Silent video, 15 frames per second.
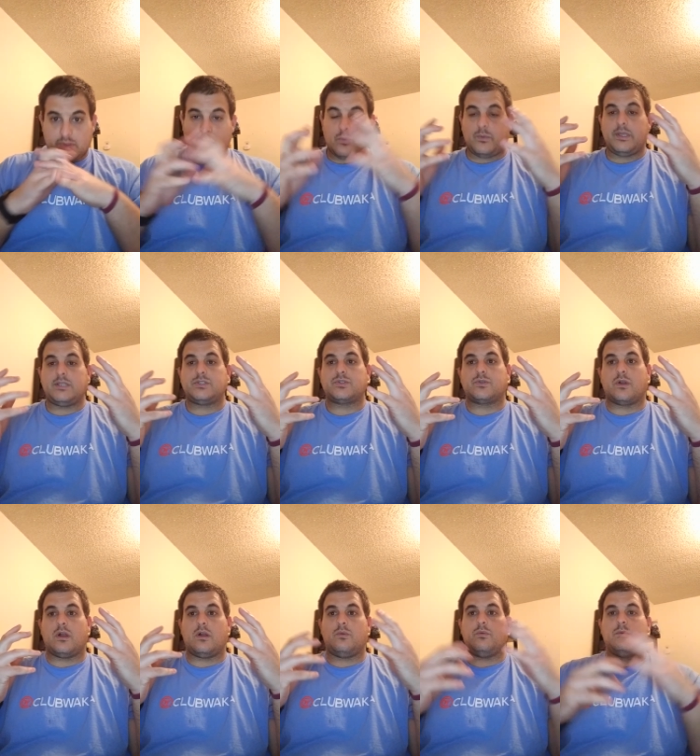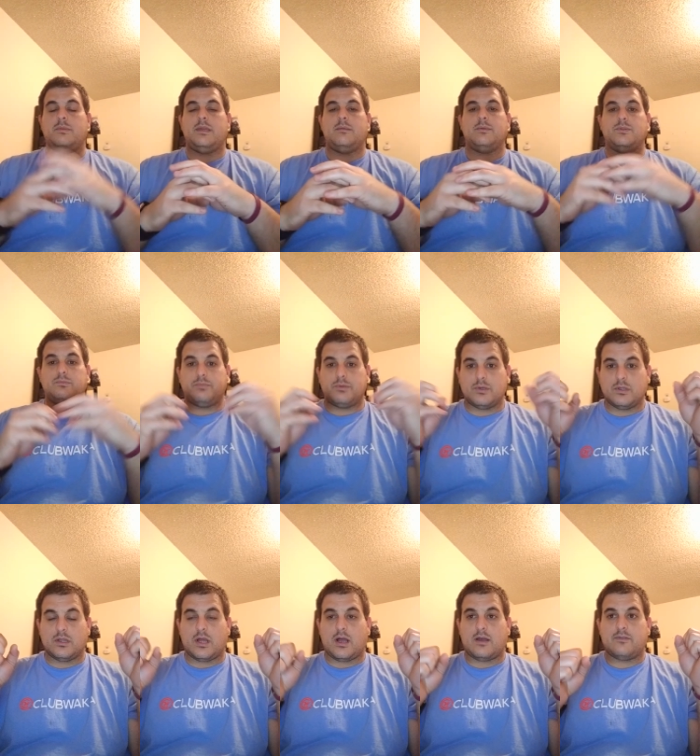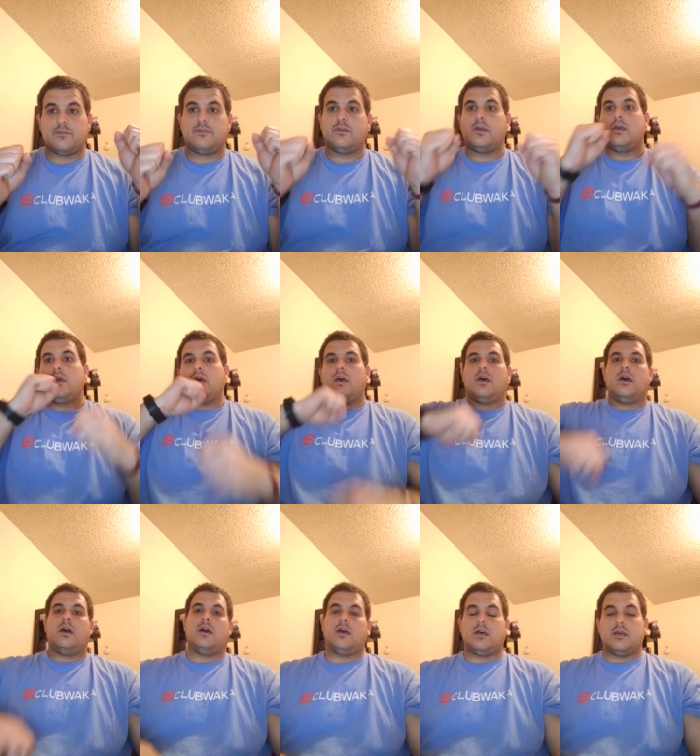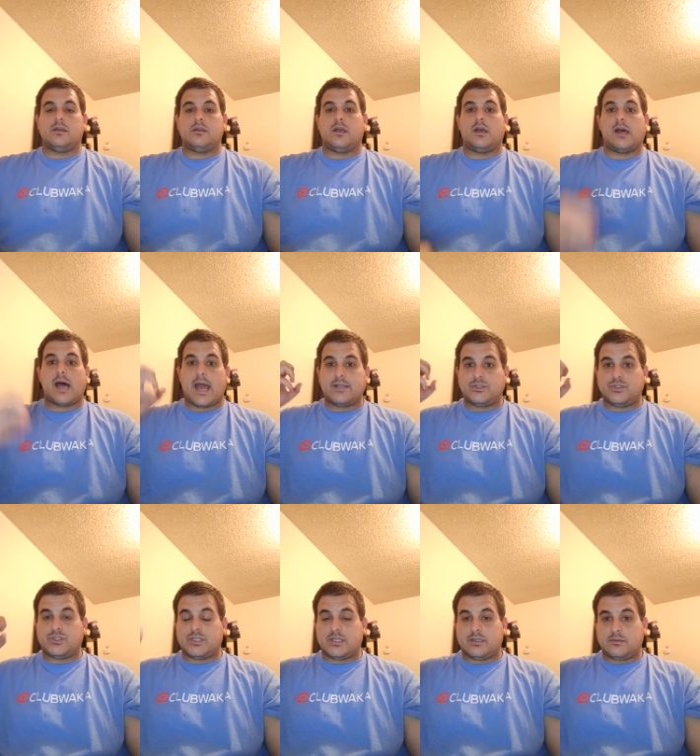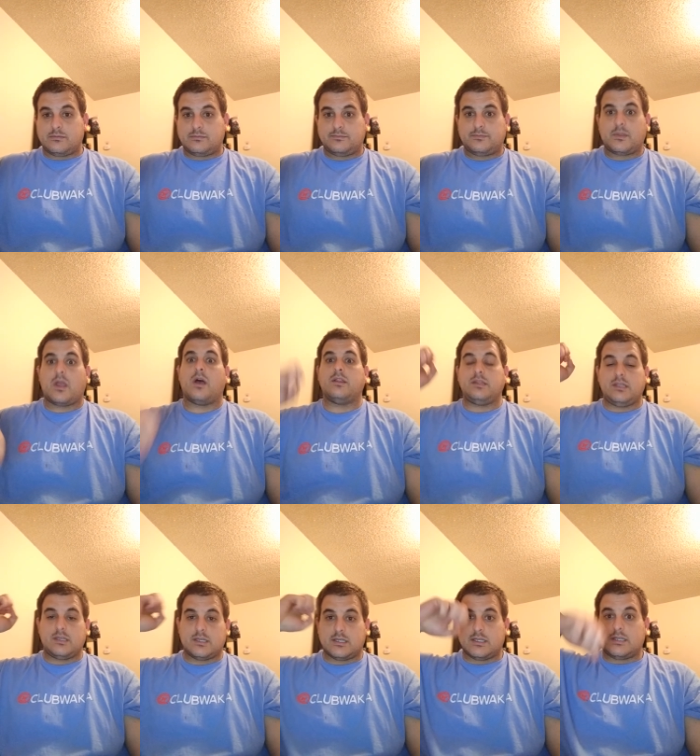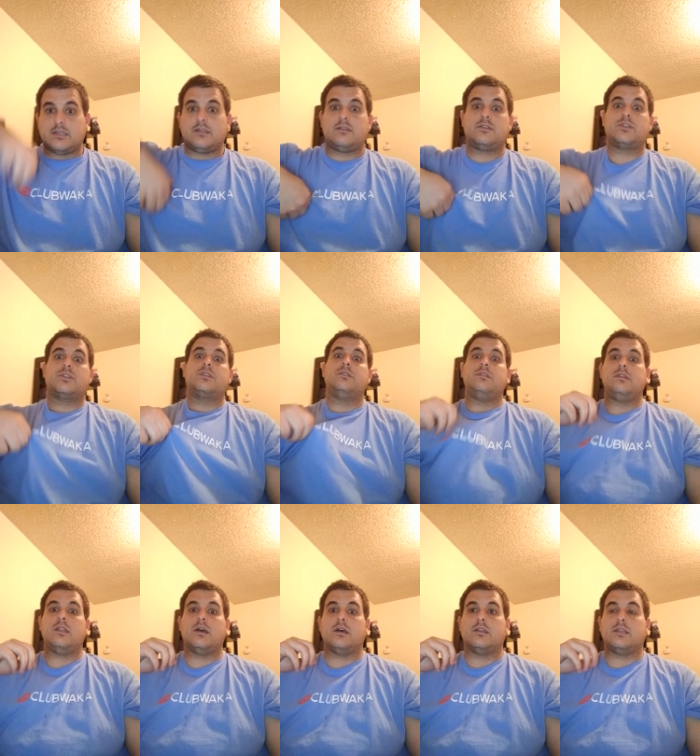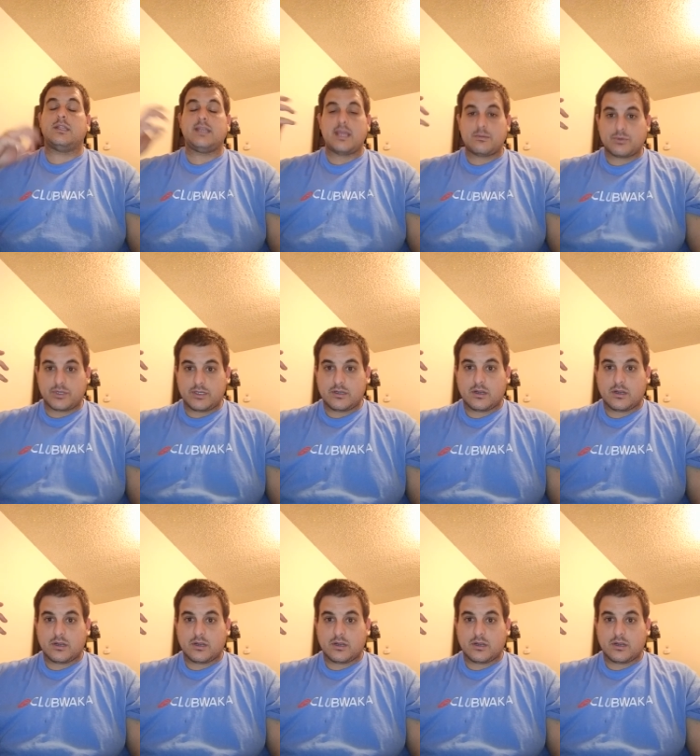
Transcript: the weak strong will be able to pull off a hydrogen on the neighboring